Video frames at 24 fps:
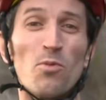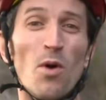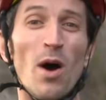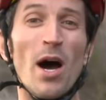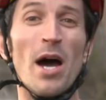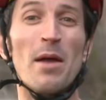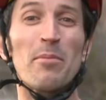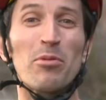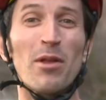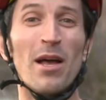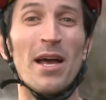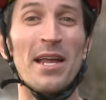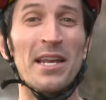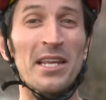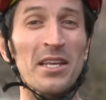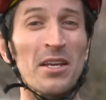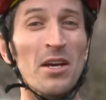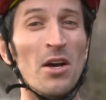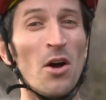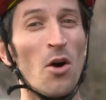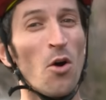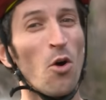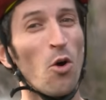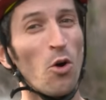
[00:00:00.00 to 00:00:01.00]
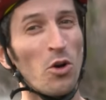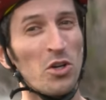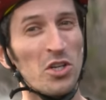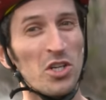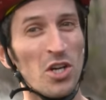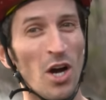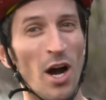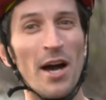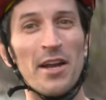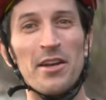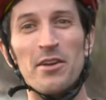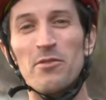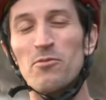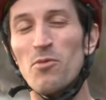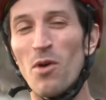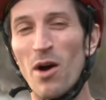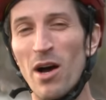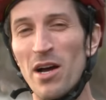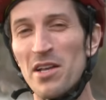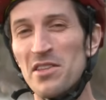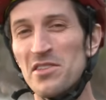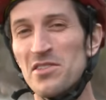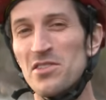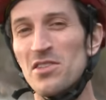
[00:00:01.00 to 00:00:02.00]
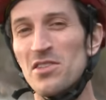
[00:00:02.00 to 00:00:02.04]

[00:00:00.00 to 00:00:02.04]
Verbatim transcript: ride planning or guided ride